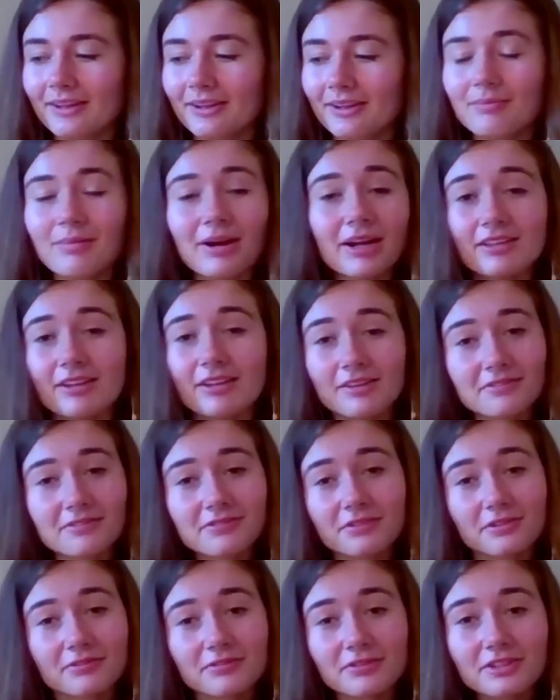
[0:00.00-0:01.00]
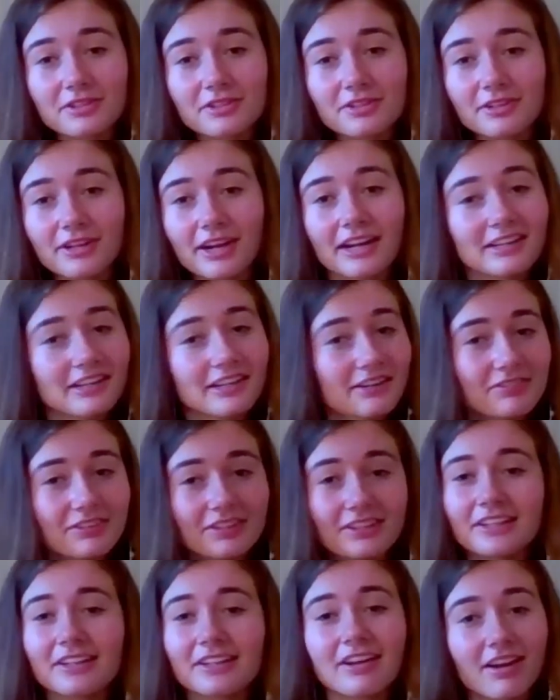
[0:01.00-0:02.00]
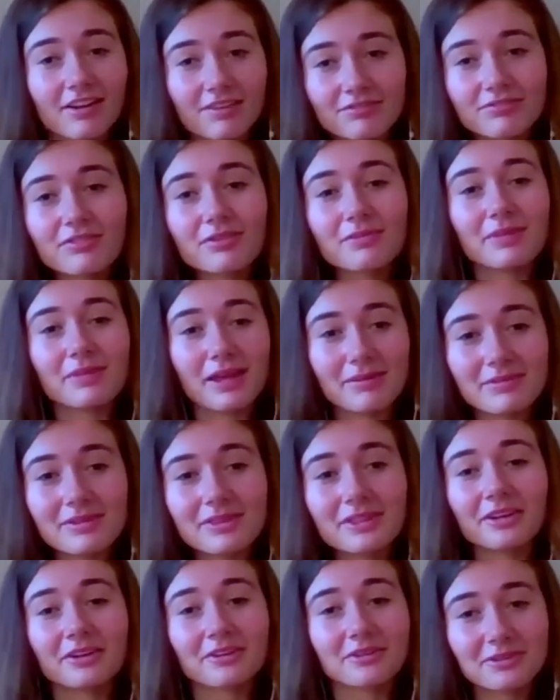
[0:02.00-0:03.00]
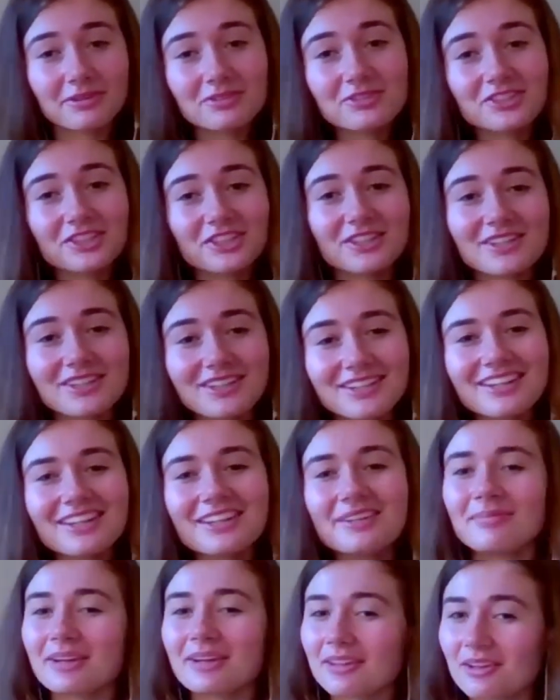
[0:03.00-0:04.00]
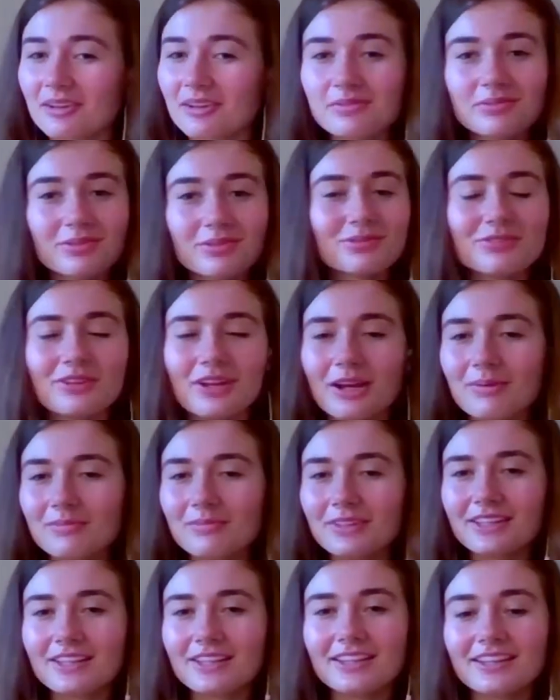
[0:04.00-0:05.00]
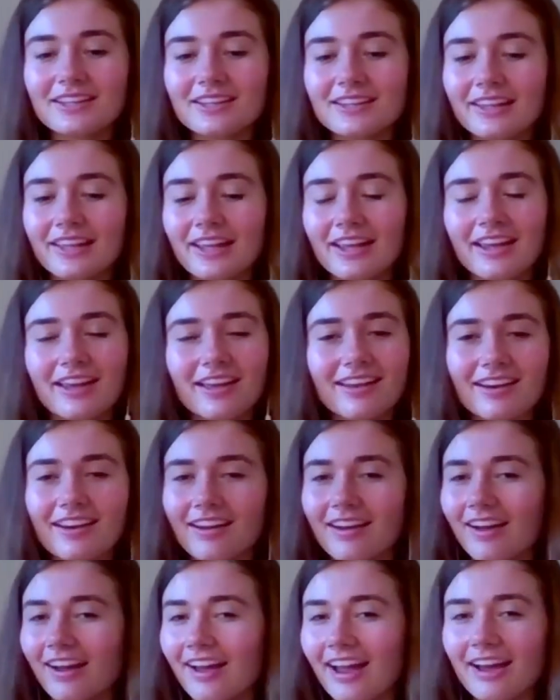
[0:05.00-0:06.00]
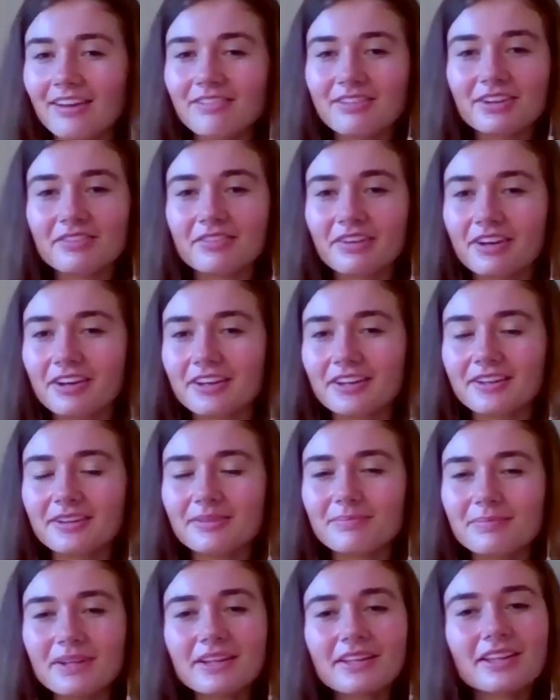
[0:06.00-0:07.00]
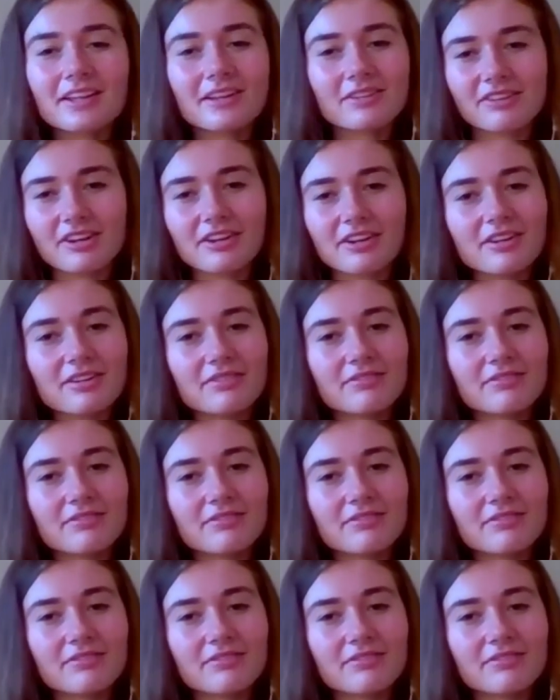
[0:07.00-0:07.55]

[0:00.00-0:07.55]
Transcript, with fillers: my love for food, I definitely got from them and their culture. My love for family, and uh, having a very being like a very